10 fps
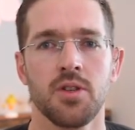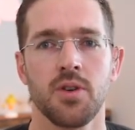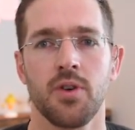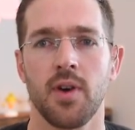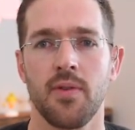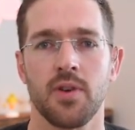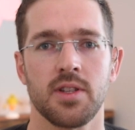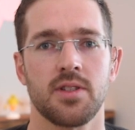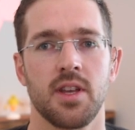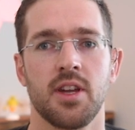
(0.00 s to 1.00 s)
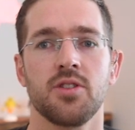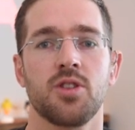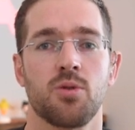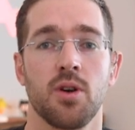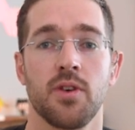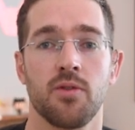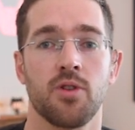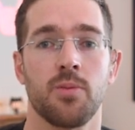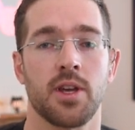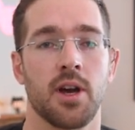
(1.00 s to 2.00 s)
So for reference, here's the equivalent
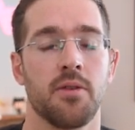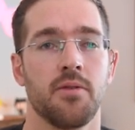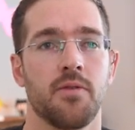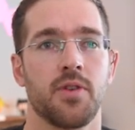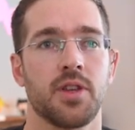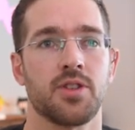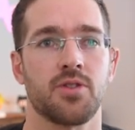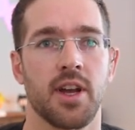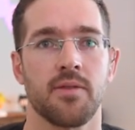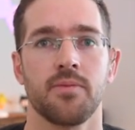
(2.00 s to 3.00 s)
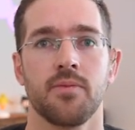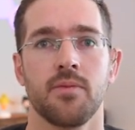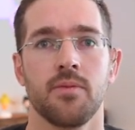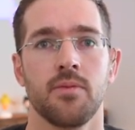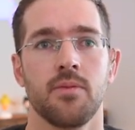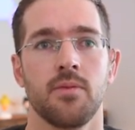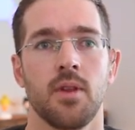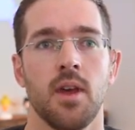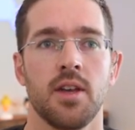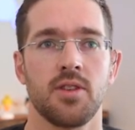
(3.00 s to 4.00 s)
Ruby code for this tree.
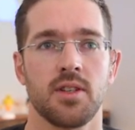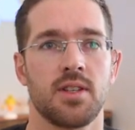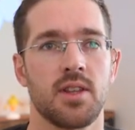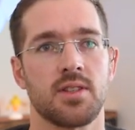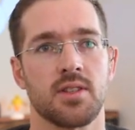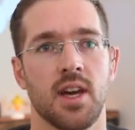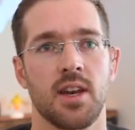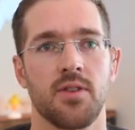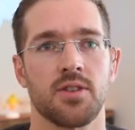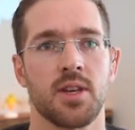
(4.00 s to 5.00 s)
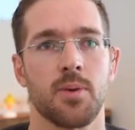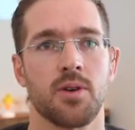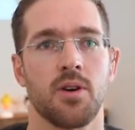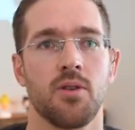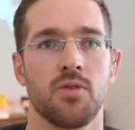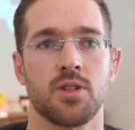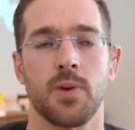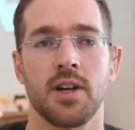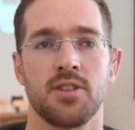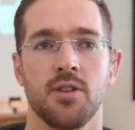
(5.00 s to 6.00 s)
As you can see, this is kind of your typical
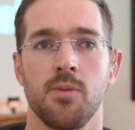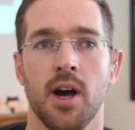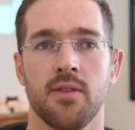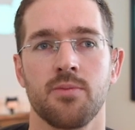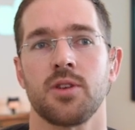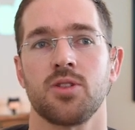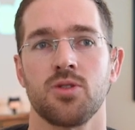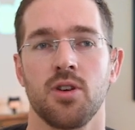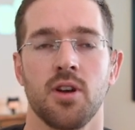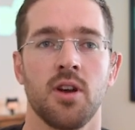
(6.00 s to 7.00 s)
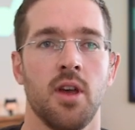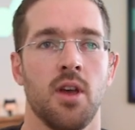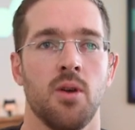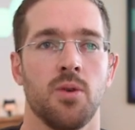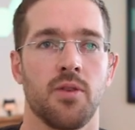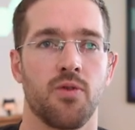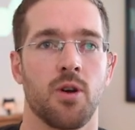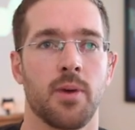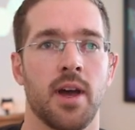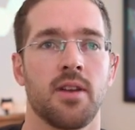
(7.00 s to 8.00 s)
respond to block from a controller with the
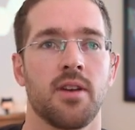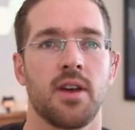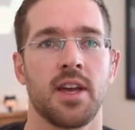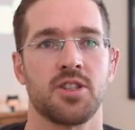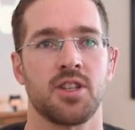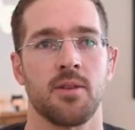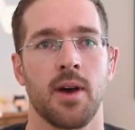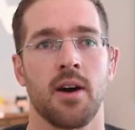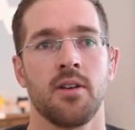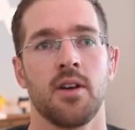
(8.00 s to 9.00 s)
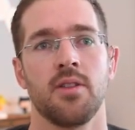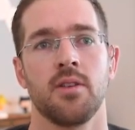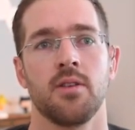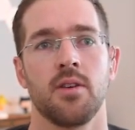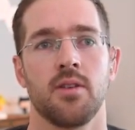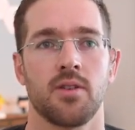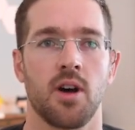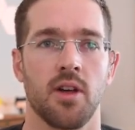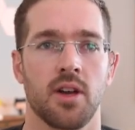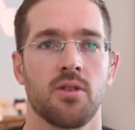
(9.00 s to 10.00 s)
format HTML
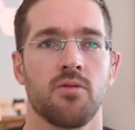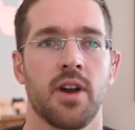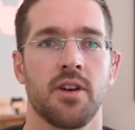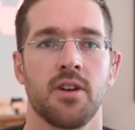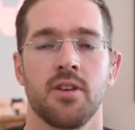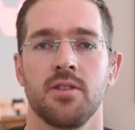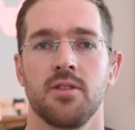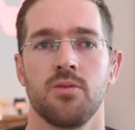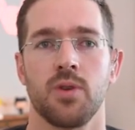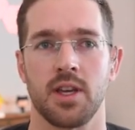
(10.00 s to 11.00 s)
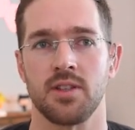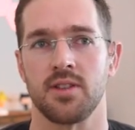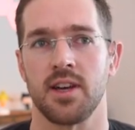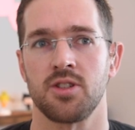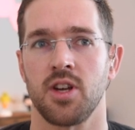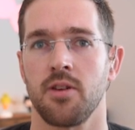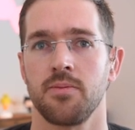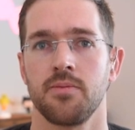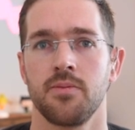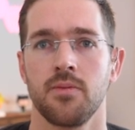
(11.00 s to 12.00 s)
calling render wiki/show.
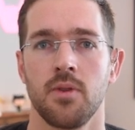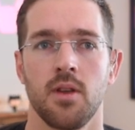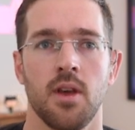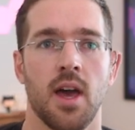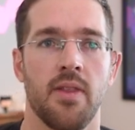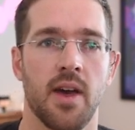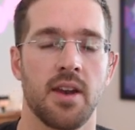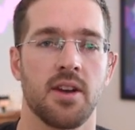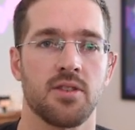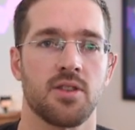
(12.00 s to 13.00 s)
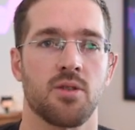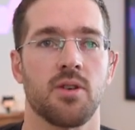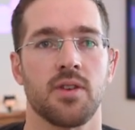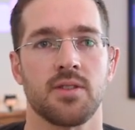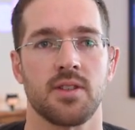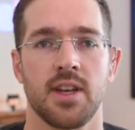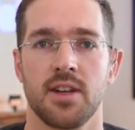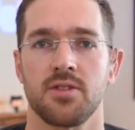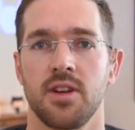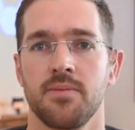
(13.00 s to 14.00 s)
And then here's the equivalent
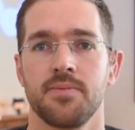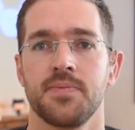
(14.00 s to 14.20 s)
syntax tree.